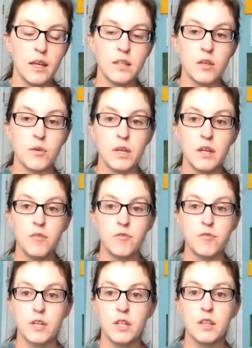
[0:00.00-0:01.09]
so
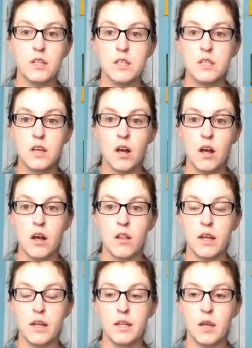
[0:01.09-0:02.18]
if this is all
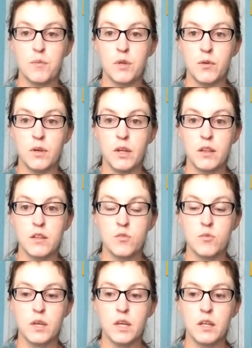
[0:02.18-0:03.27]
I end up doing this
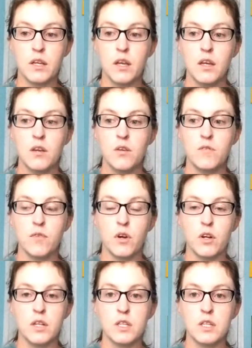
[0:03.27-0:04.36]
week as
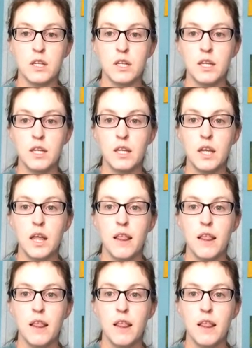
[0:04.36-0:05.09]
far as knitting,